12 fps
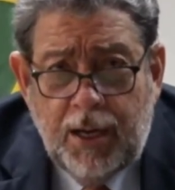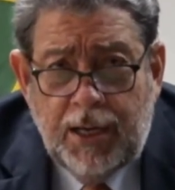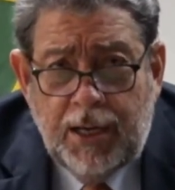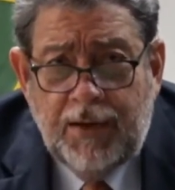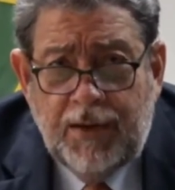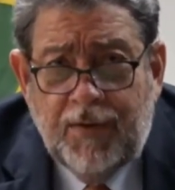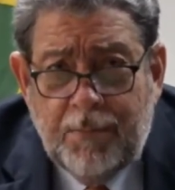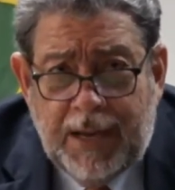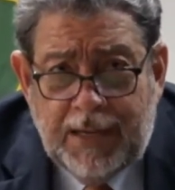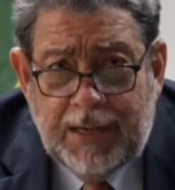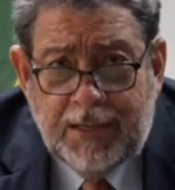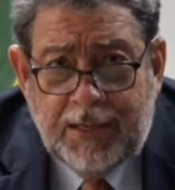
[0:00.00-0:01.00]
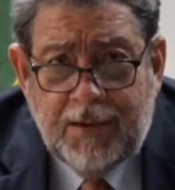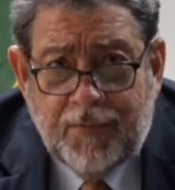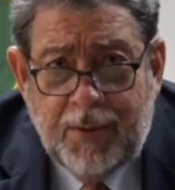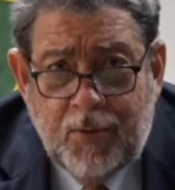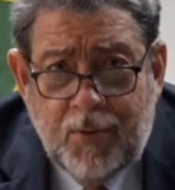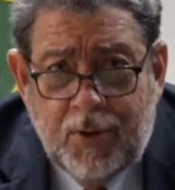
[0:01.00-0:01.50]
a developmental
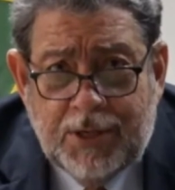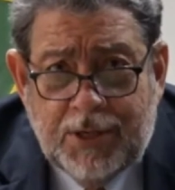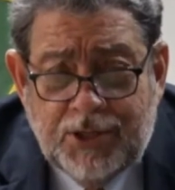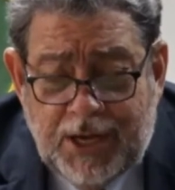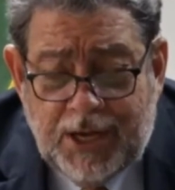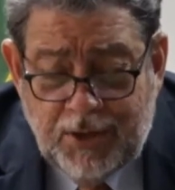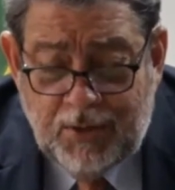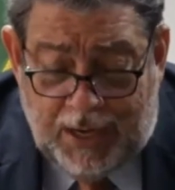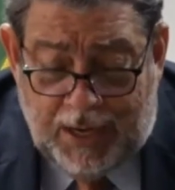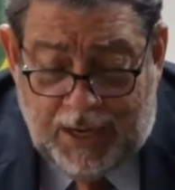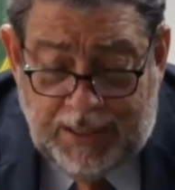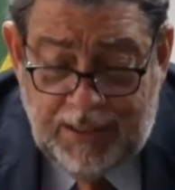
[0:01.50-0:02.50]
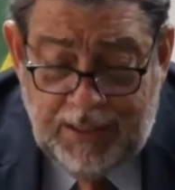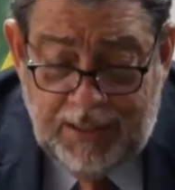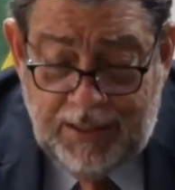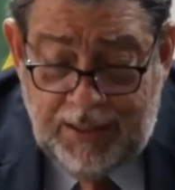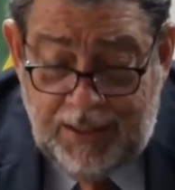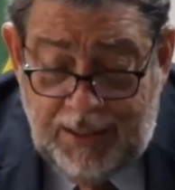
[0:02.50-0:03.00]
framework, a genuine one,
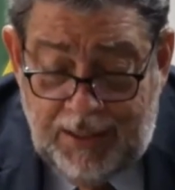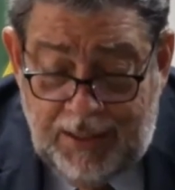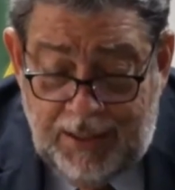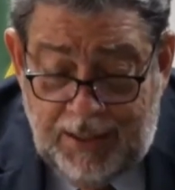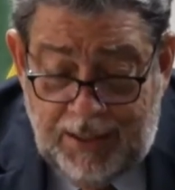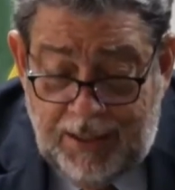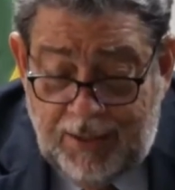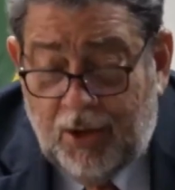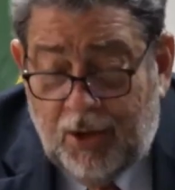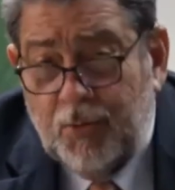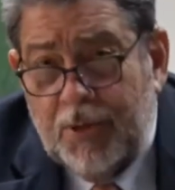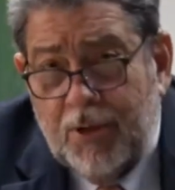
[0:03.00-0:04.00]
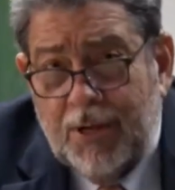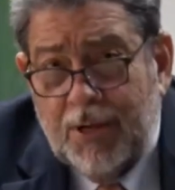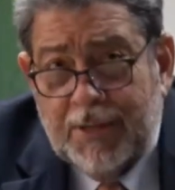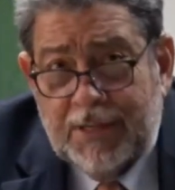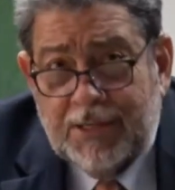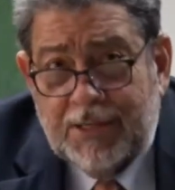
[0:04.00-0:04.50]
not with
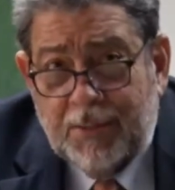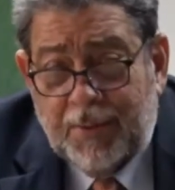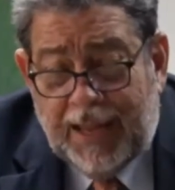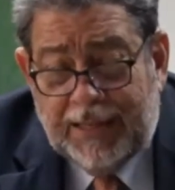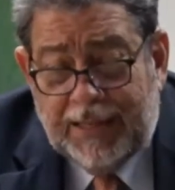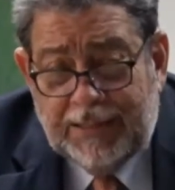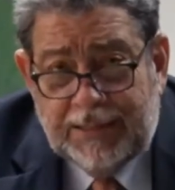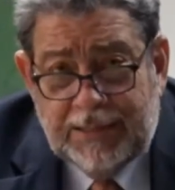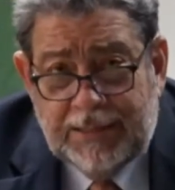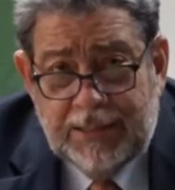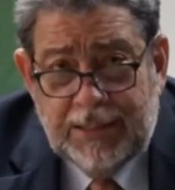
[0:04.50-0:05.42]
unlimited supplies